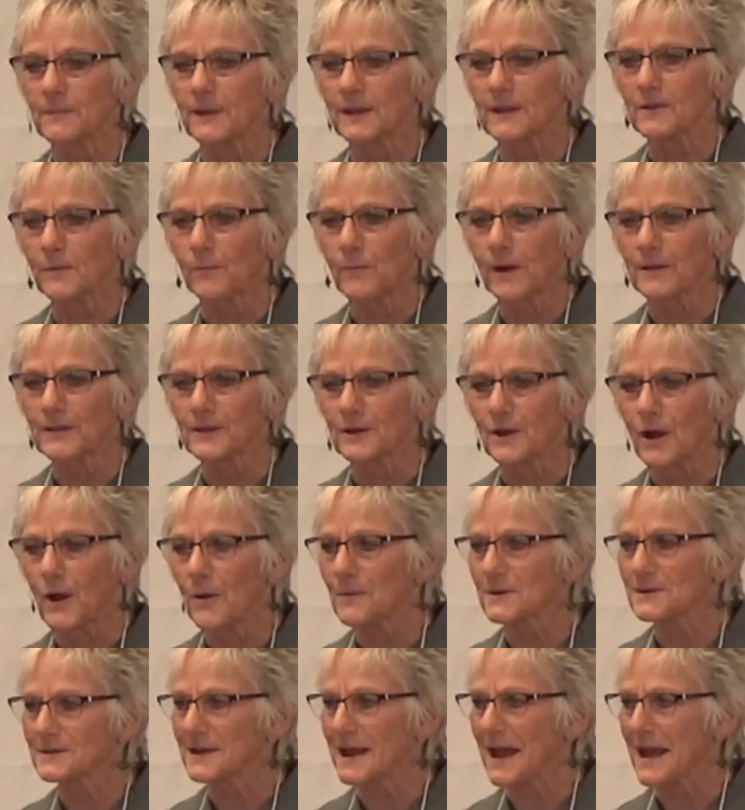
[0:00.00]
be the one that
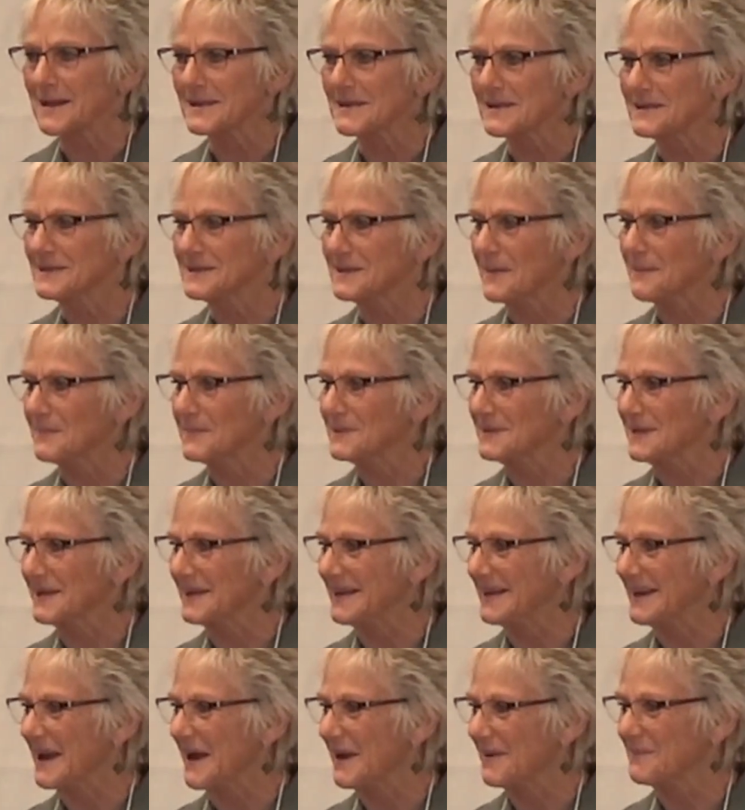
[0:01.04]
always kind of steps
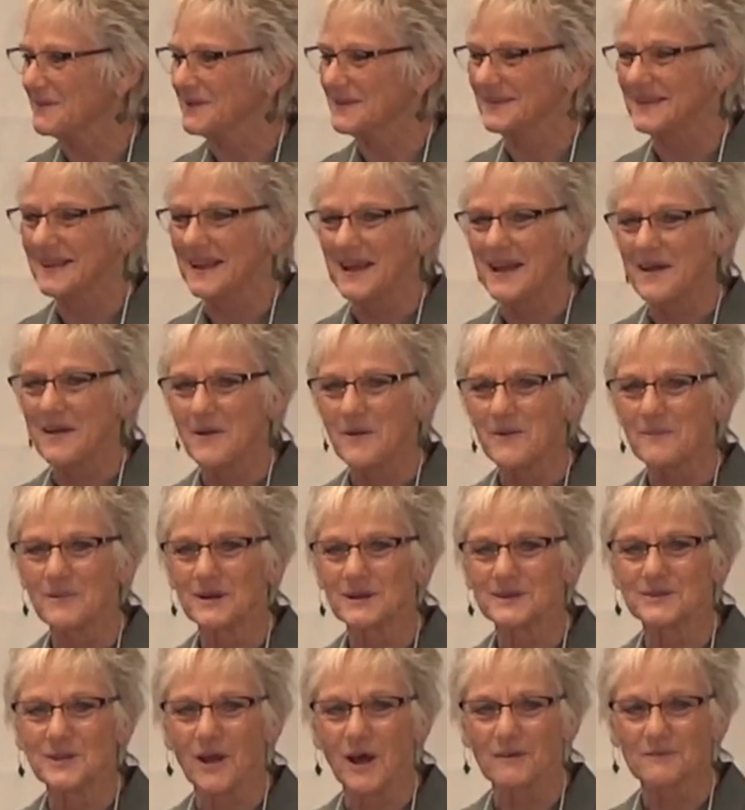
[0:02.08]
in and helps
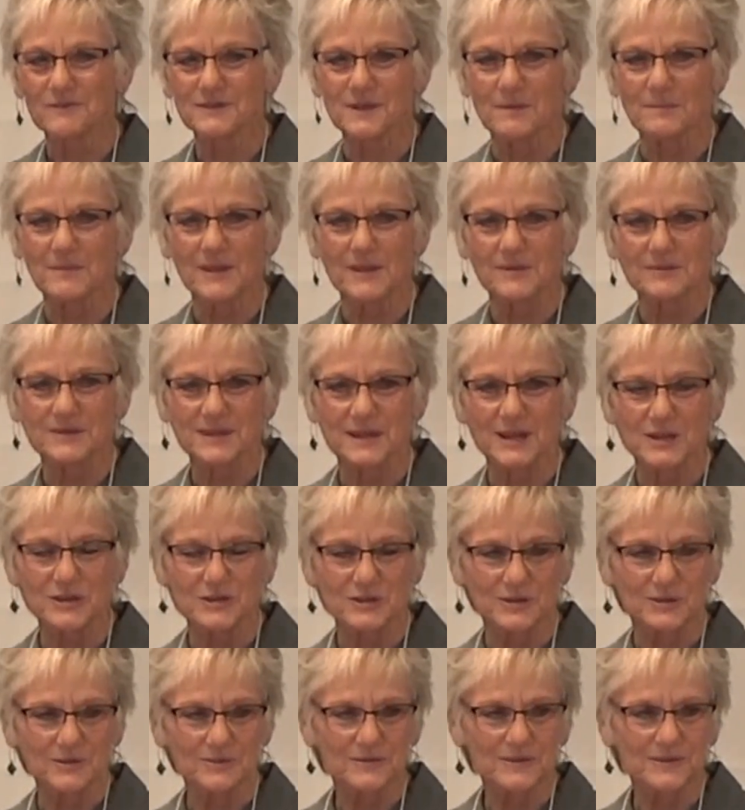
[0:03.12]
resolve some of those
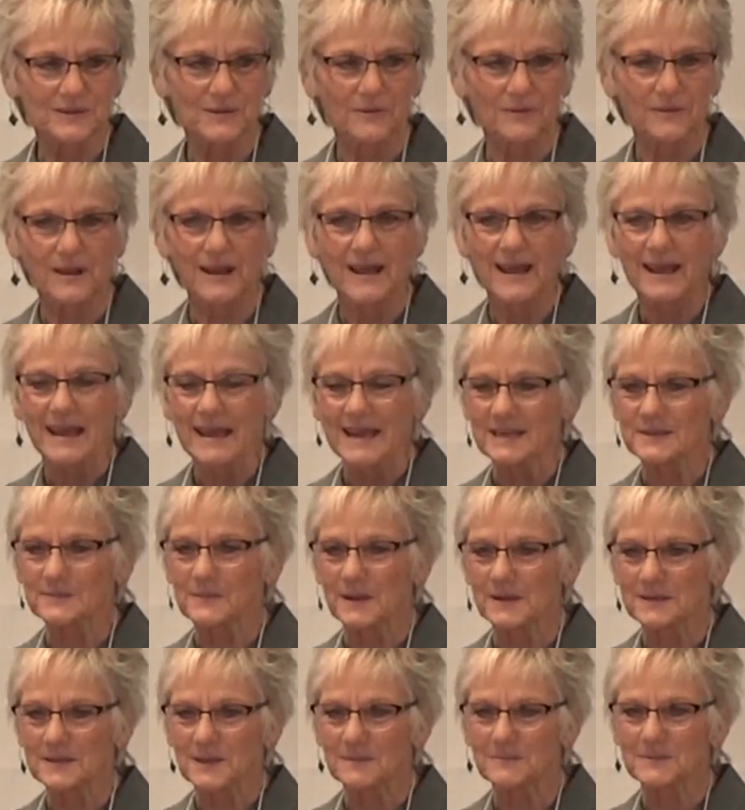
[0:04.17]
issues. So he
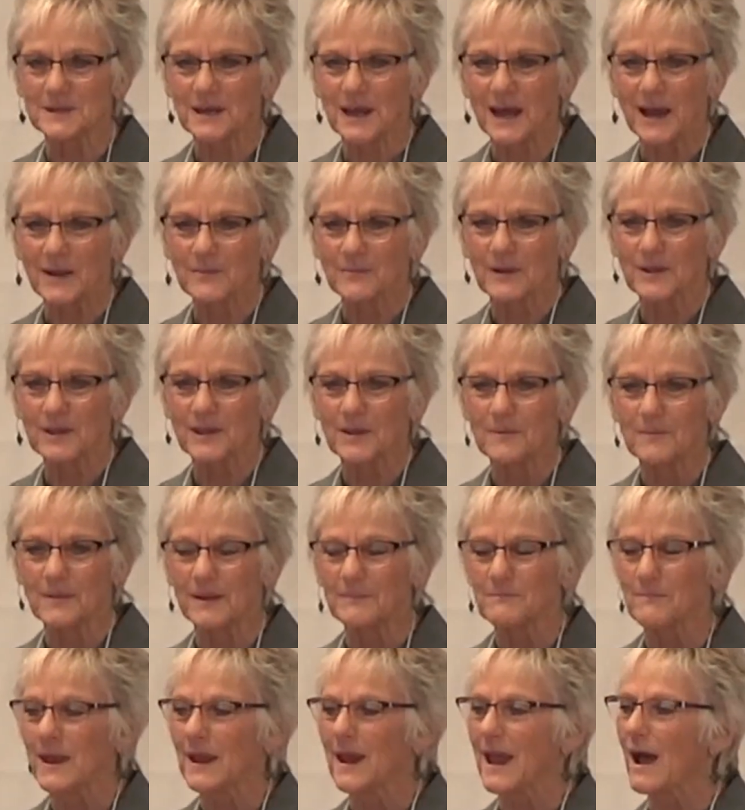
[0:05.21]
spent some time with him
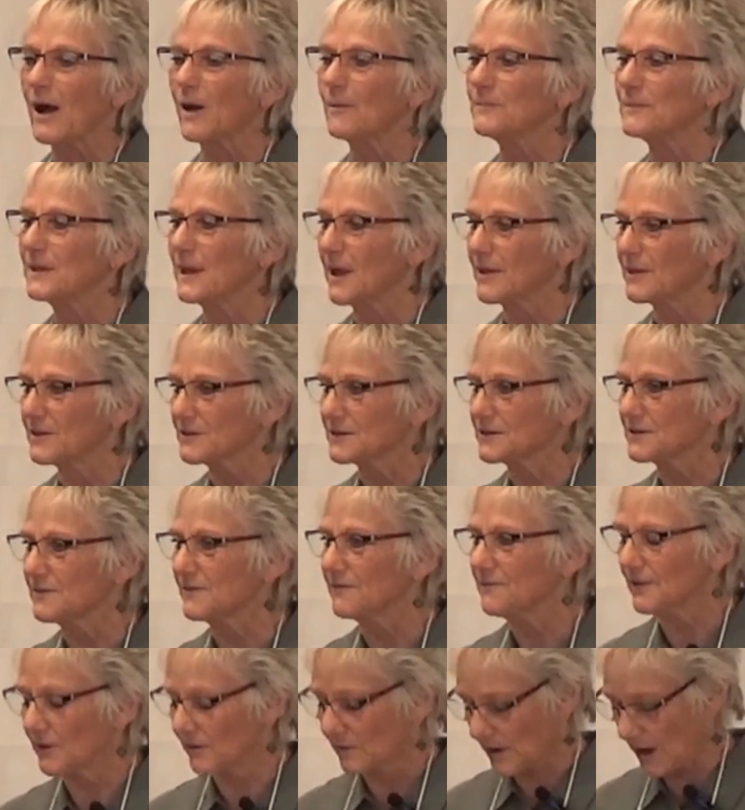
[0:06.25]
and helped the others to
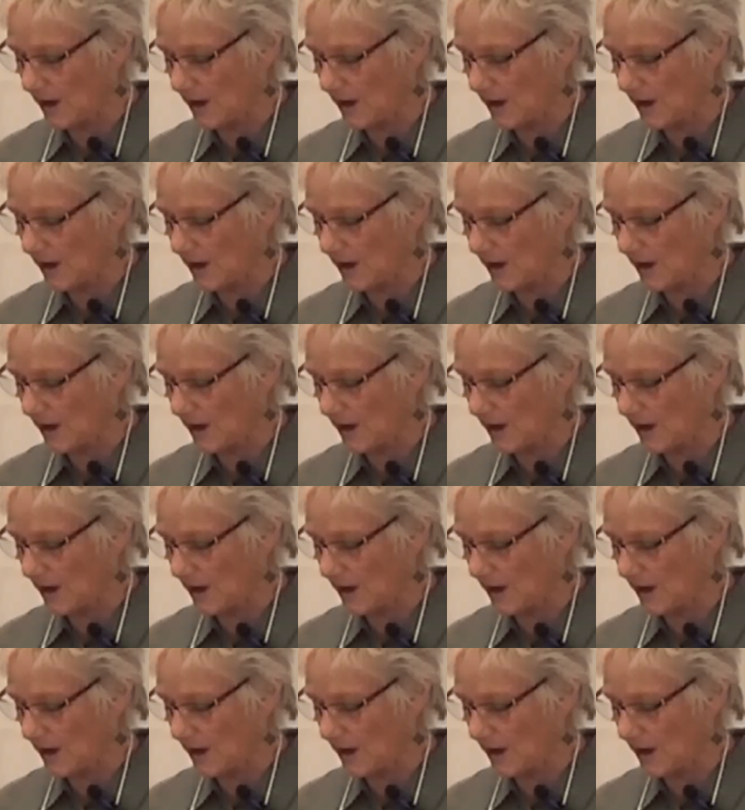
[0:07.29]
feel